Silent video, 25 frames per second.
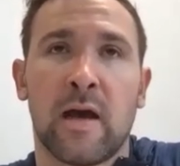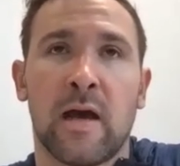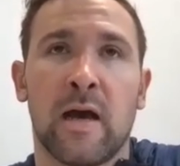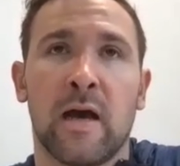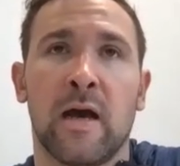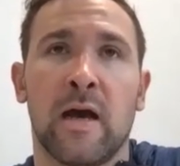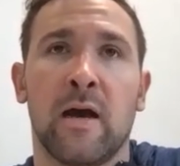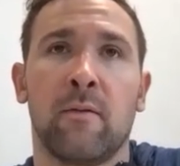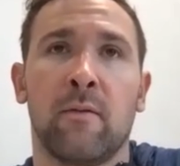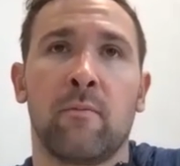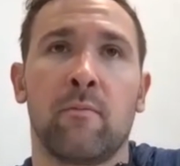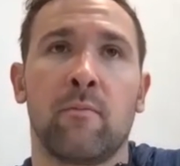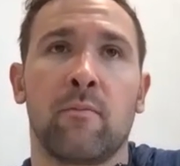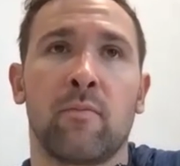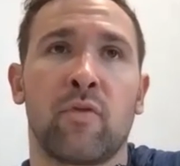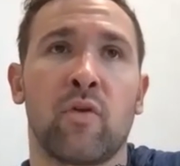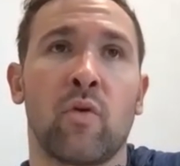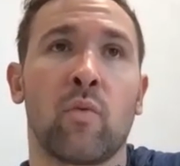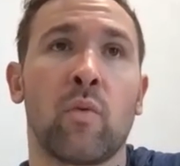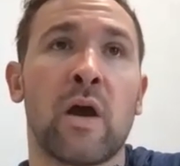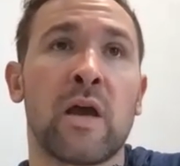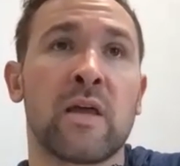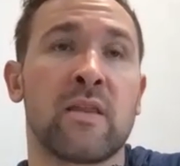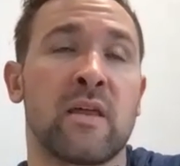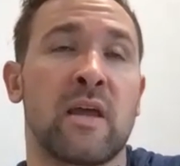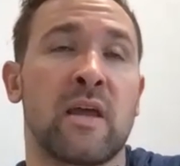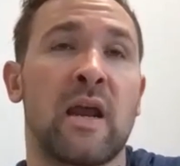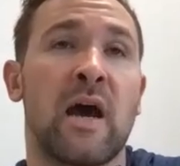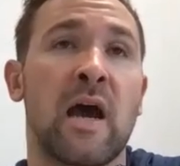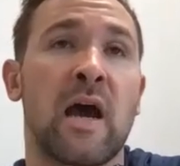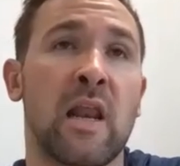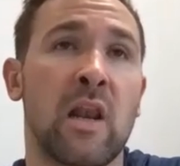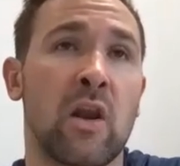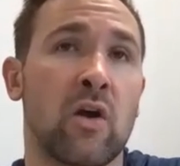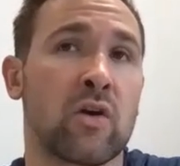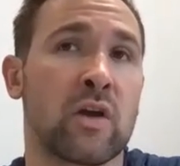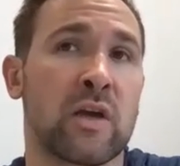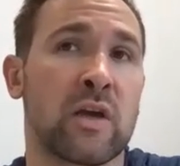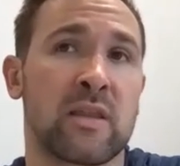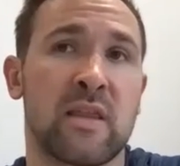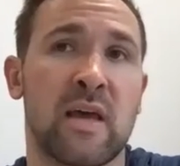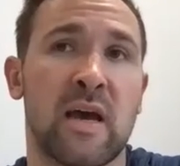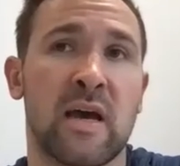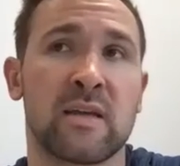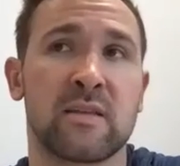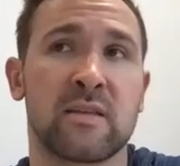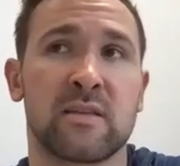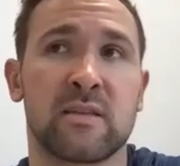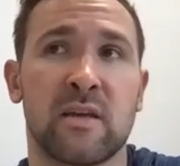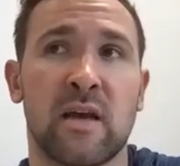The way that I look at
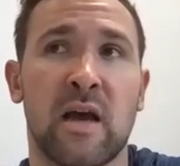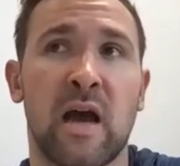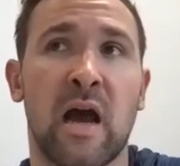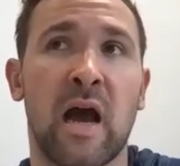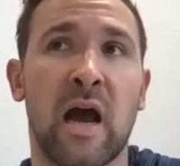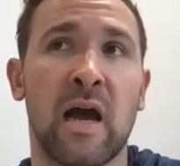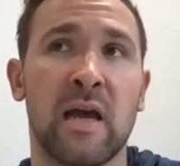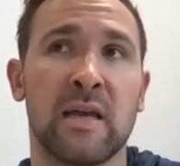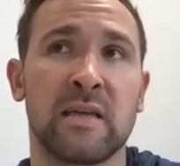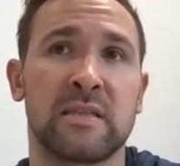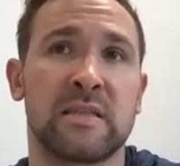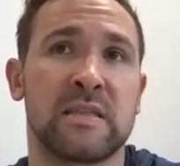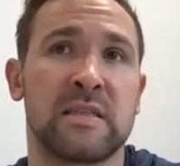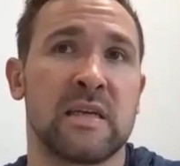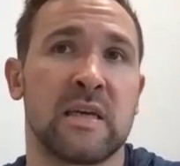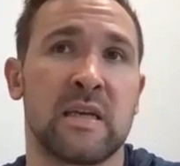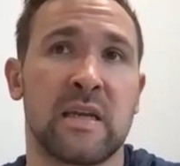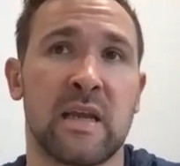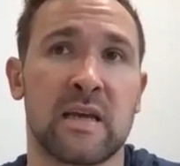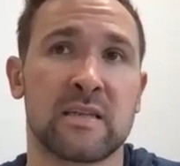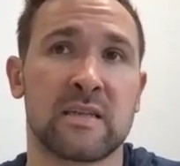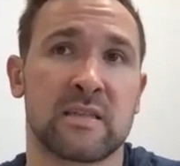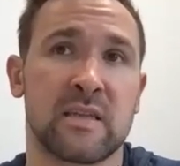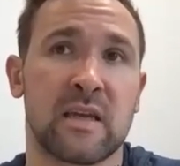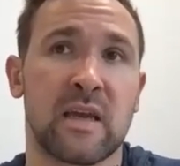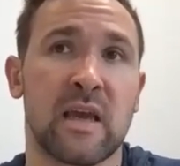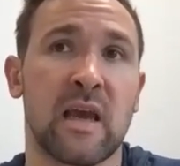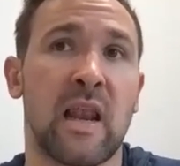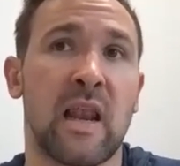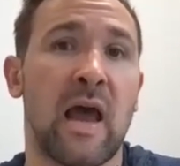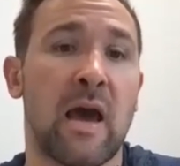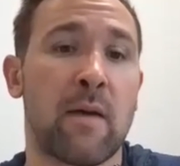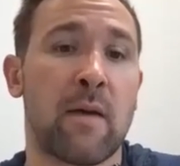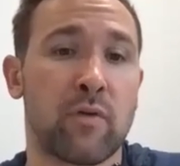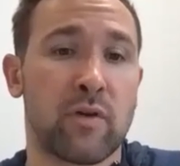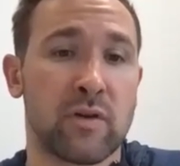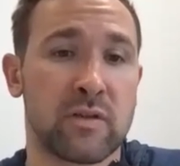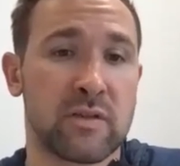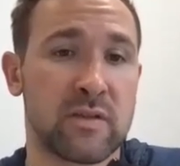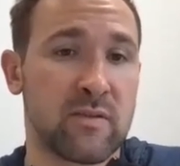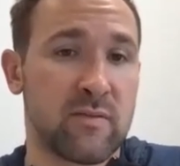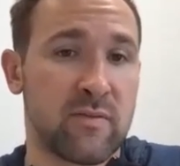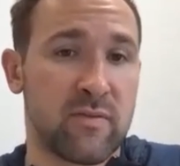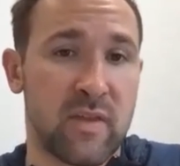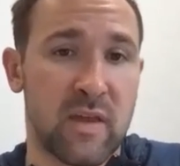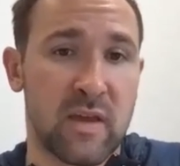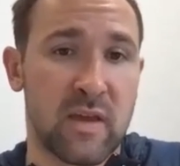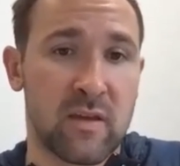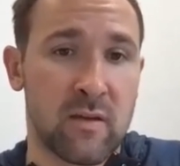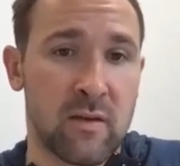that, I see it as a
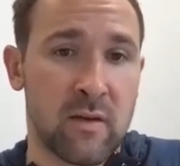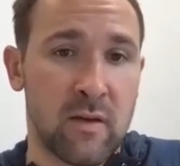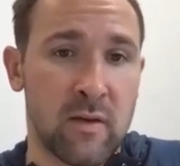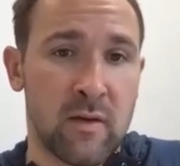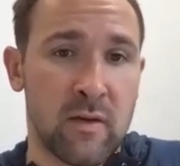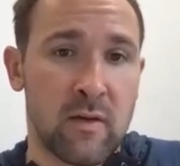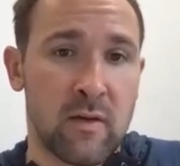collaborative thing,